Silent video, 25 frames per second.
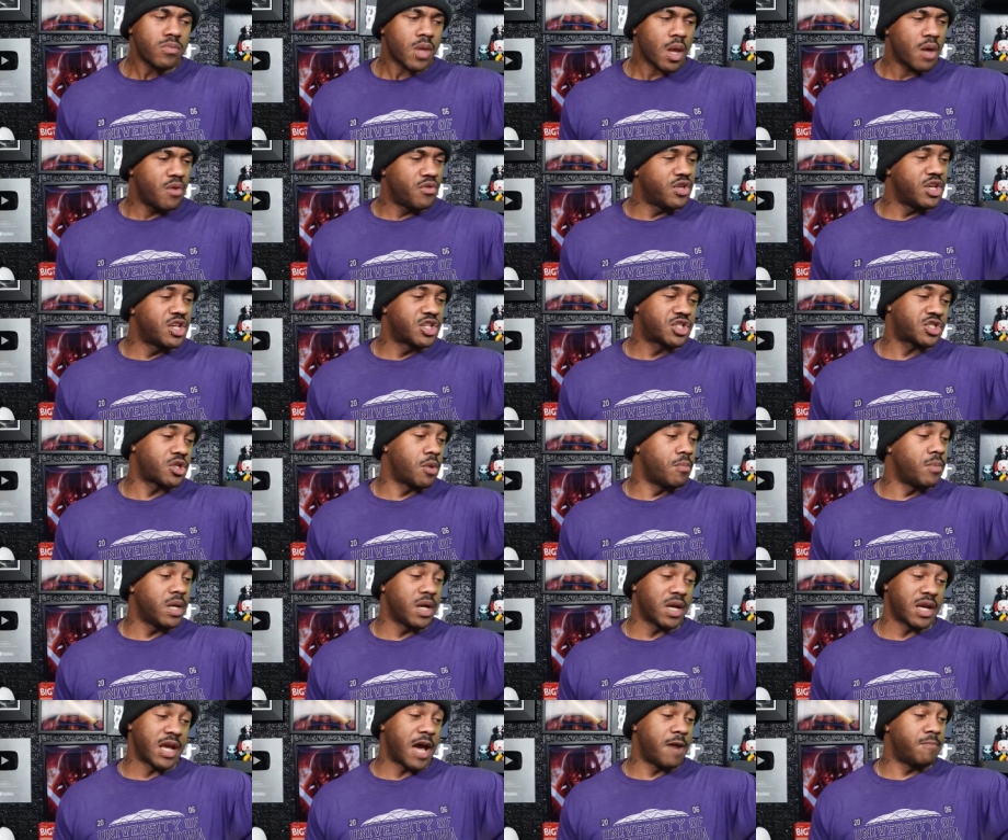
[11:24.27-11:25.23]
These, to
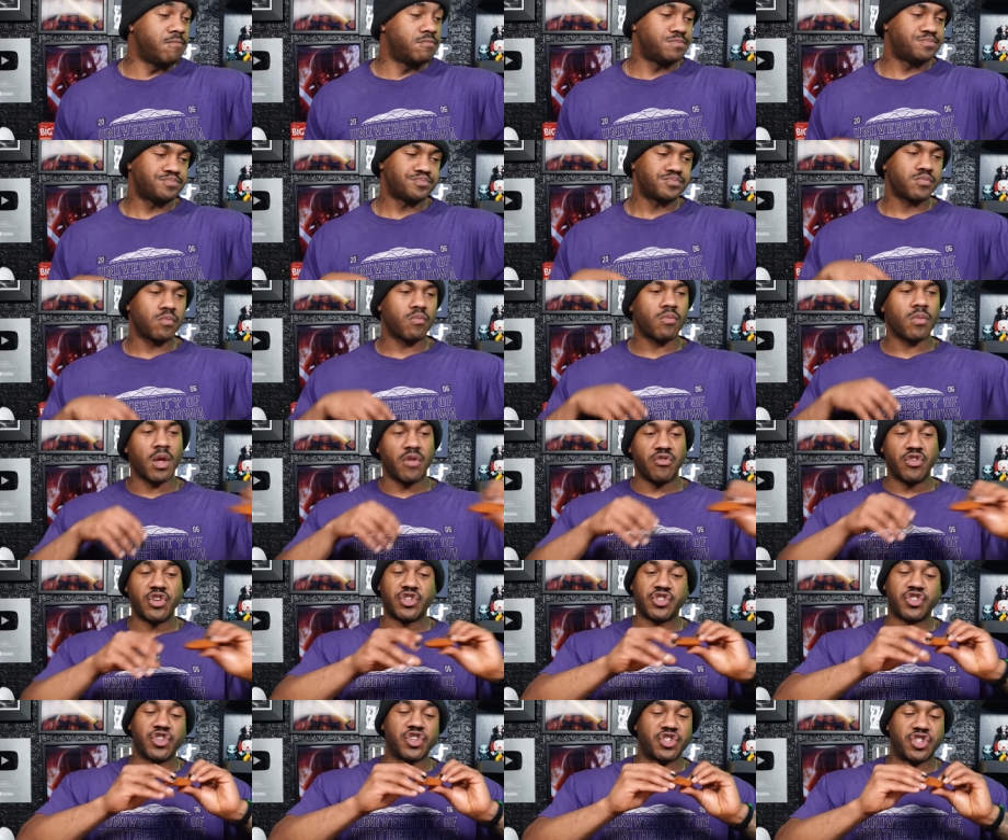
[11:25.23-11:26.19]
me, again,
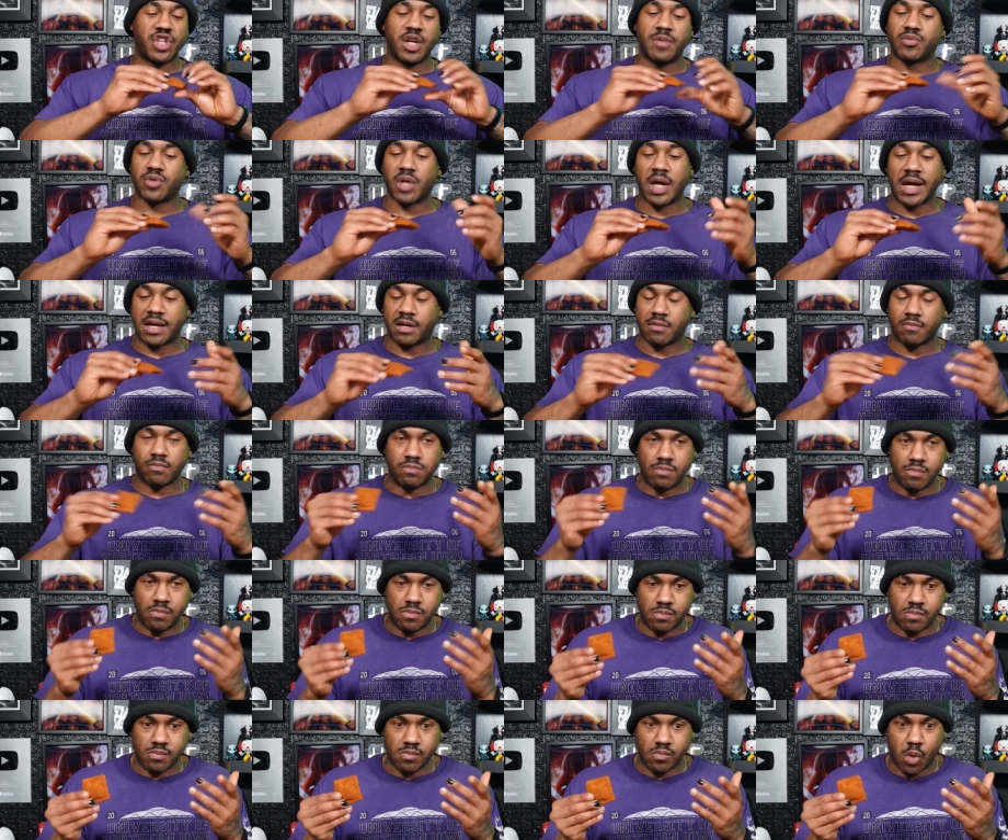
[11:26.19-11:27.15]
this just seems like
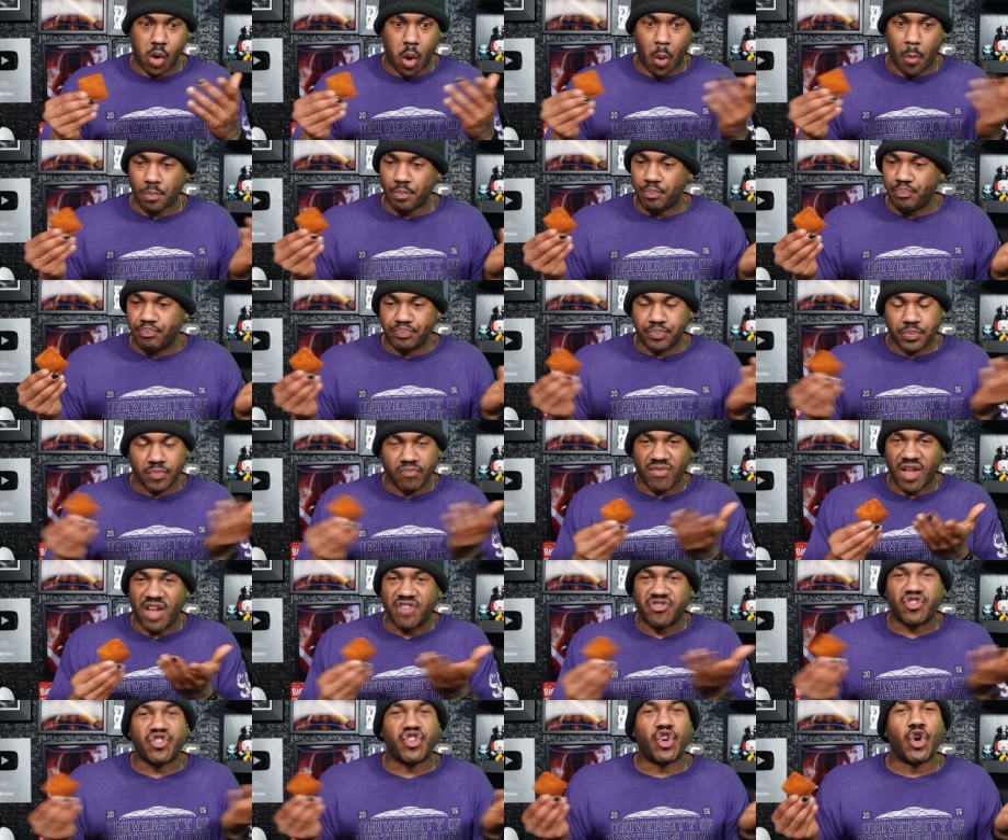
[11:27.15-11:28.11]

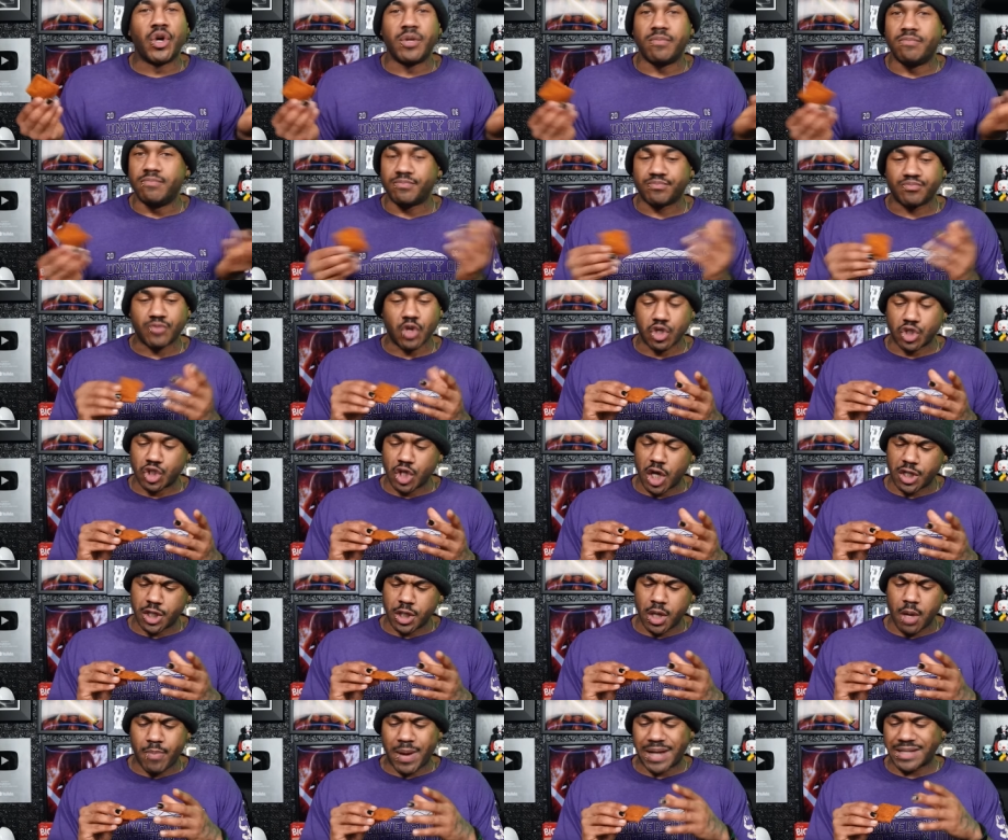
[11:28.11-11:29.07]
it's good. There's
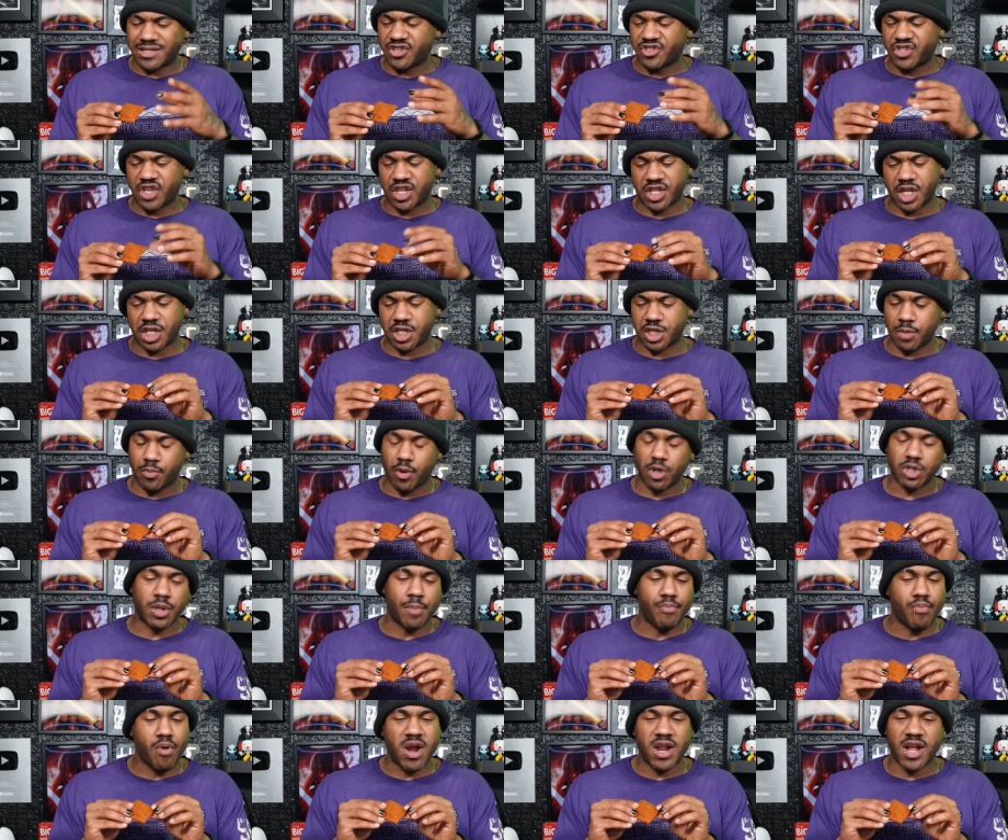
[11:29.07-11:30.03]
nothing about this that sets it apart.
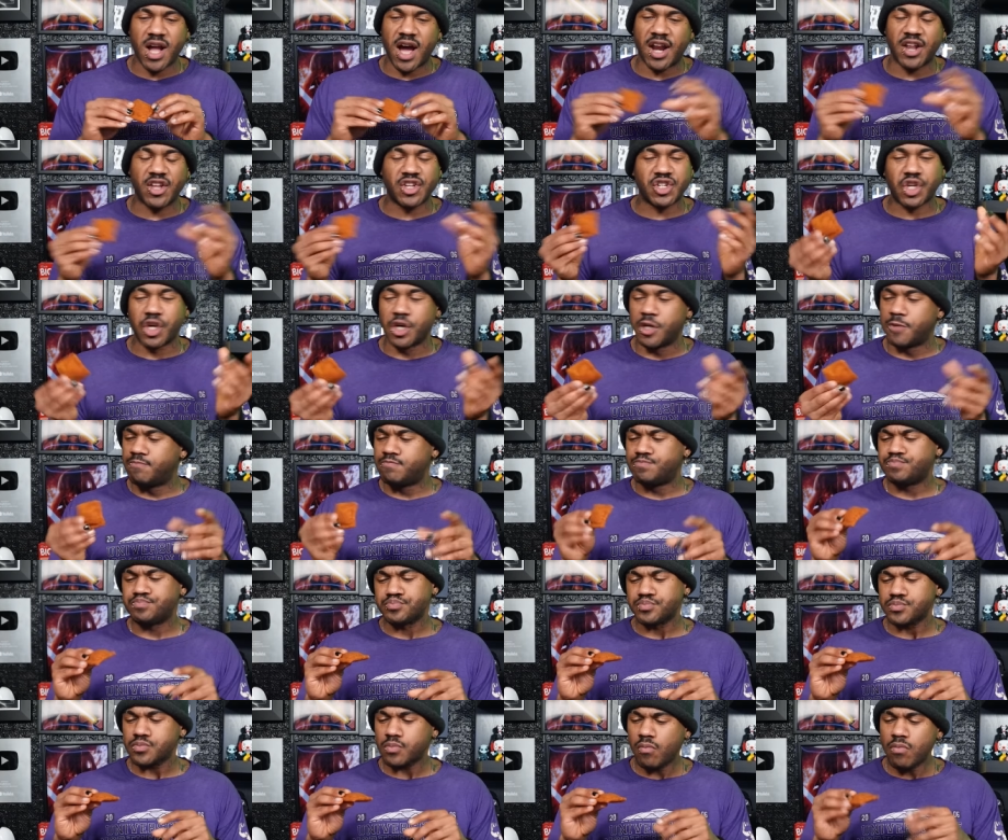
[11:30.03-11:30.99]
The breading on it is good.
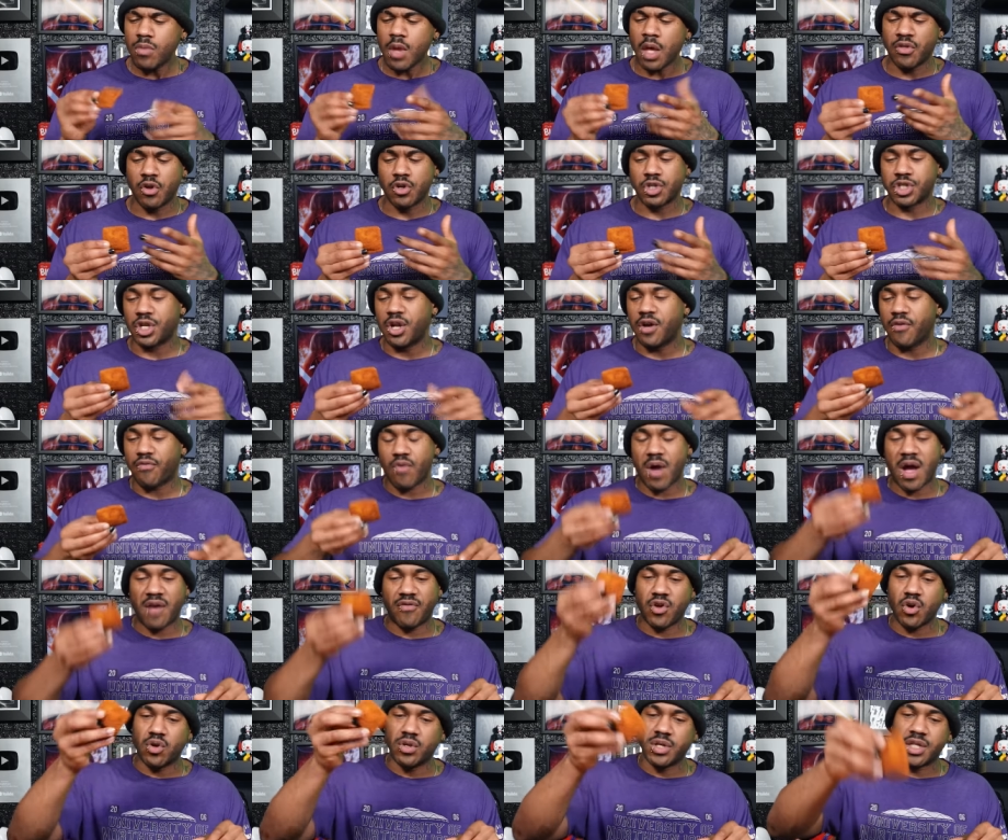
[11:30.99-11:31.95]
There's enough
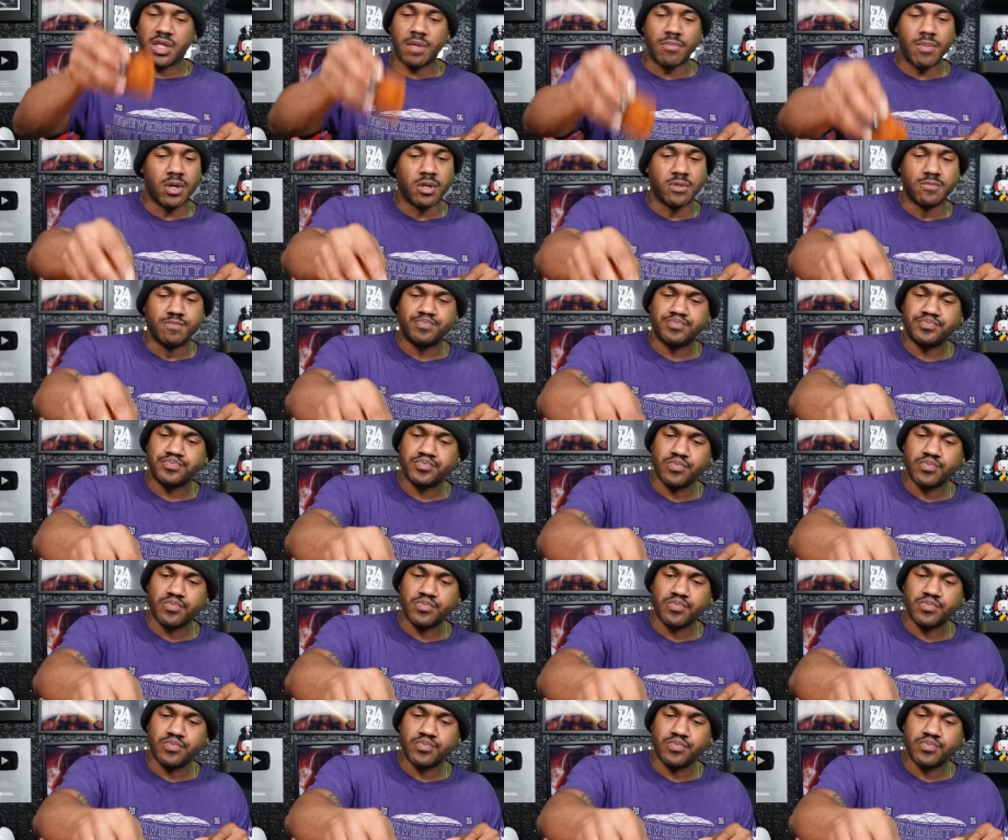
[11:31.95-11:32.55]
ravioli in the middle.